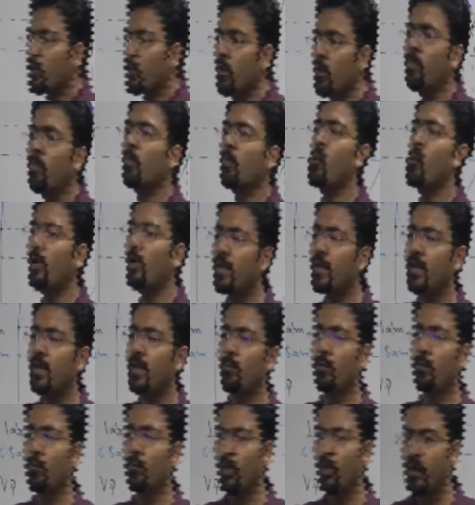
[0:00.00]
on boiling, keep on
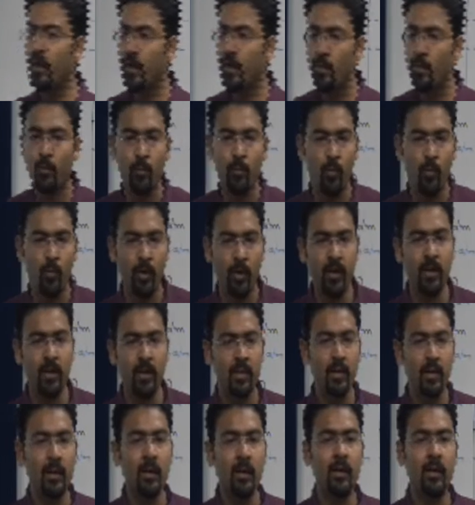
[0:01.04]
boiling, keep on boiling,
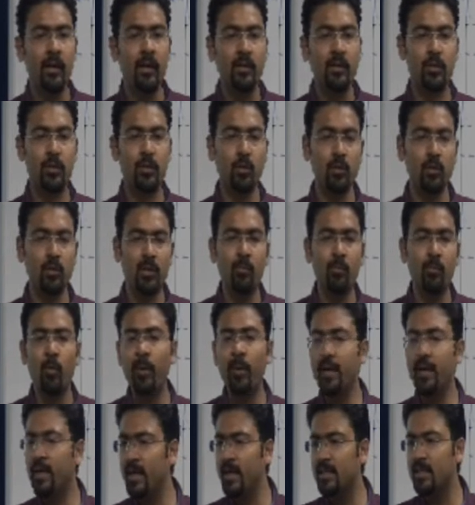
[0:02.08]
so the moment it
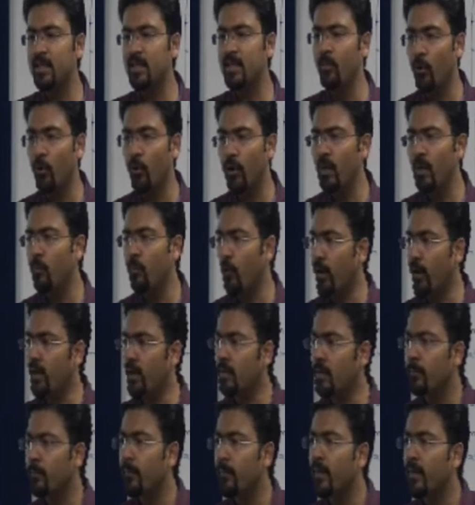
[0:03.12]
hits the boiling point,
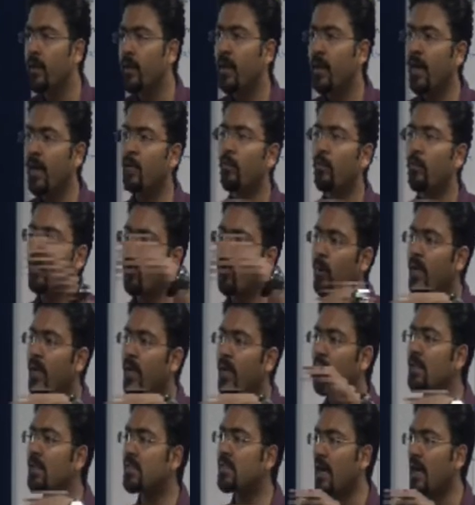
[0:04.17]
it will quickly
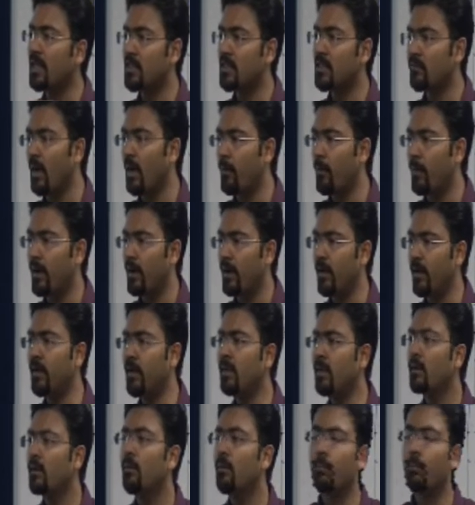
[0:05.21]
start evaporating,
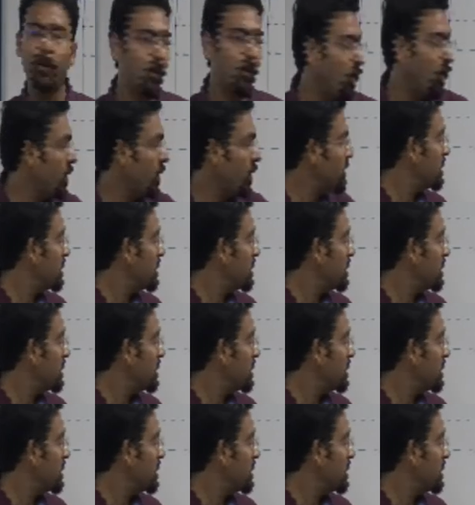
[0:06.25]
because